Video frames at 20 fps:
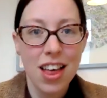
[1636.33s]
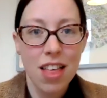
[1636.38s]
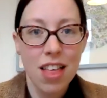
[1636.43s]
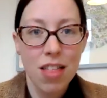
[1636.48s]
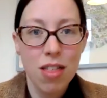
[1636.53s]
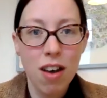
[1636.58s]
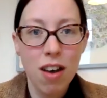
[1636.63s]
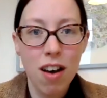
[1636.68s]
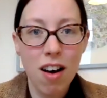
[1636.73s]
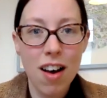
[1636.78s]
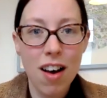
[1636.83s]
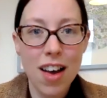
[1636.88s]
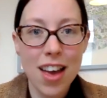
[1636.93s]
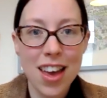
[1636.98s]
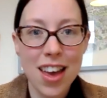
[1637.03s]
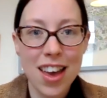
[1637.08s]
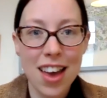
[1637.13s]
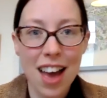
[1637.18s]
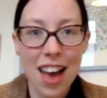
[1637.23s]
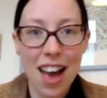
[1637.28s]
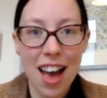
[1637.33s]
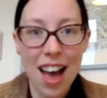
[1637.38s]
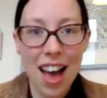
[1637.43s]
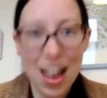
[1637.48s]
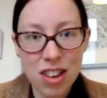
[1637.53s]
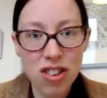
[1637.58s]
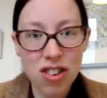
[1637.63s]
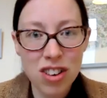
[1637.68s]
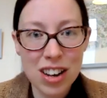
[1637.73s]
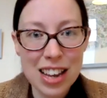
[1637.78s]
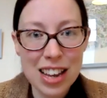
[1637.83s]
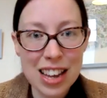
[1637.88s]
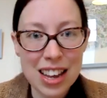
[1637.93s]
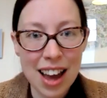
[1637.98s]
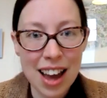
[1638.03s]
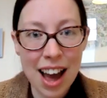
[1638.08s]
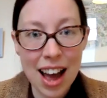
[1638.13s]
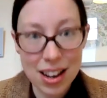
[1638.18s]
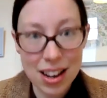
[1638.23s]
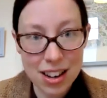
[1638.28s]
that I actually
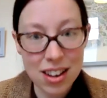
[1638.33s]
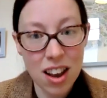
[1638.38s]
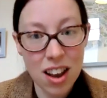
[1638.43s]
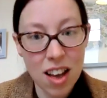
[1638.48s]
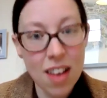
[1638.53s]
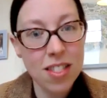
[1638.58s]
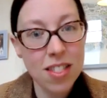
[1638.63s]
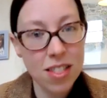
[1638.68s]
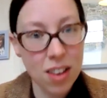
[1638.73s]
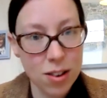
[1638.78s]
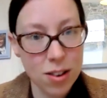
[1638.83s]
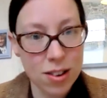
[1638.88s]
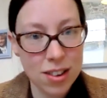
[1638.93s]
had learnt those